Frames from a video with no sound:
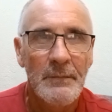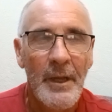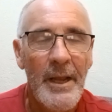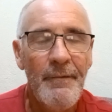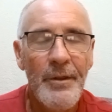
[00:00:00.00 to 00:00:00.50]

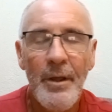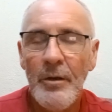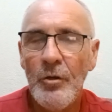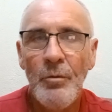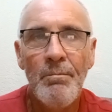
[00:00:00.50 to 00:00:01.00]
even though
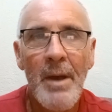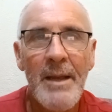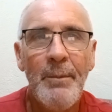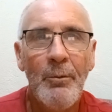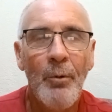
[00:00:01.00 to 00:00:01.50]
you may
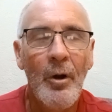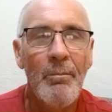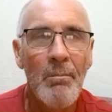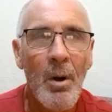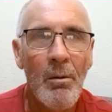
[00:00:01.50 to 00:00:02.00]
be right
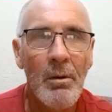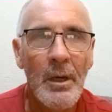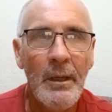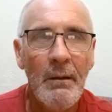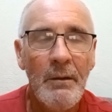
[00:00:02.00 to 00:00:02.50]

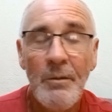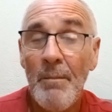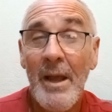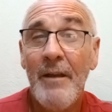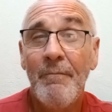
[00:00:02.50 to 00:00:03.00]
morally, you
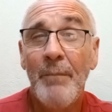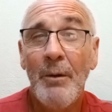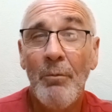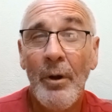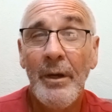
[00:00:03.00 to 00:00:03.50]
may even be
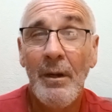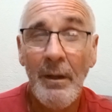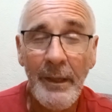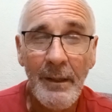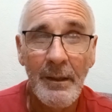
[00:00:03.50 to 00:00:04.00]
right
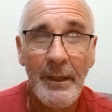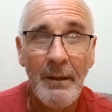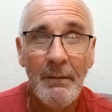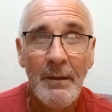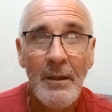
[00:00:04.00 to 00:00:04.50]
legally,
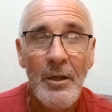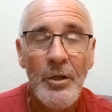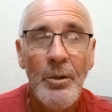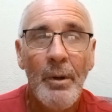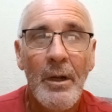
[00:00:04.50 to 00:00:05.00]

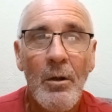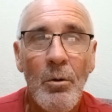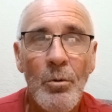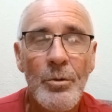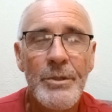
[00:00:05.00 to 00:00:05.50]
you are
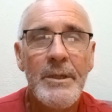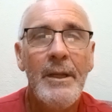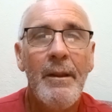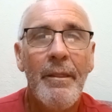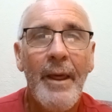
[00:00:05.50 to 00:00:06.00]

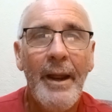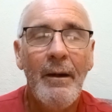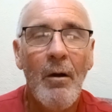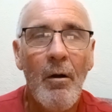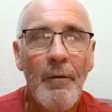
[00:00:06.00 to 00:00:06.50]
causing that
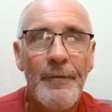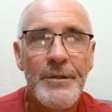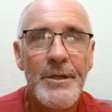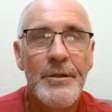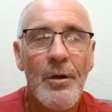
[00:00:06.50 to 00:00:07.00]

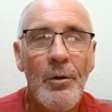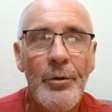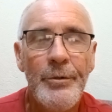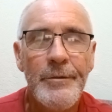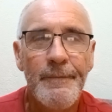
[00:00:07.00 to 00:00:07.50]
officer to
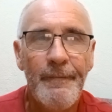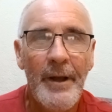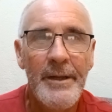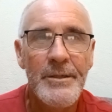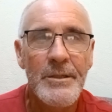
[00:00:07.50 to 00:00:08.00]
lose
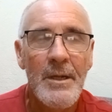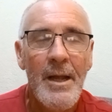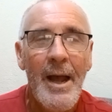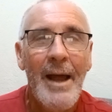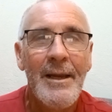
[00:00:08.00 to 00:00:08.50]
face
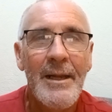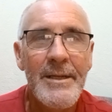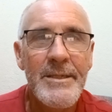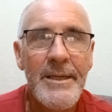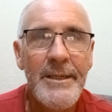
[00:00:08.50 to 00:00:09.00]

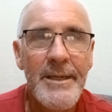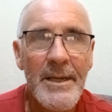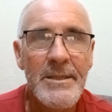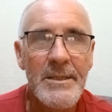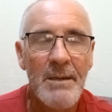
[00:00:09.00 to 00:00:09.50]
unless he
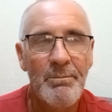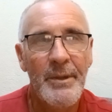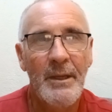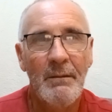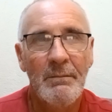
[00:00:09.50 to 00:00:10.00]
does something.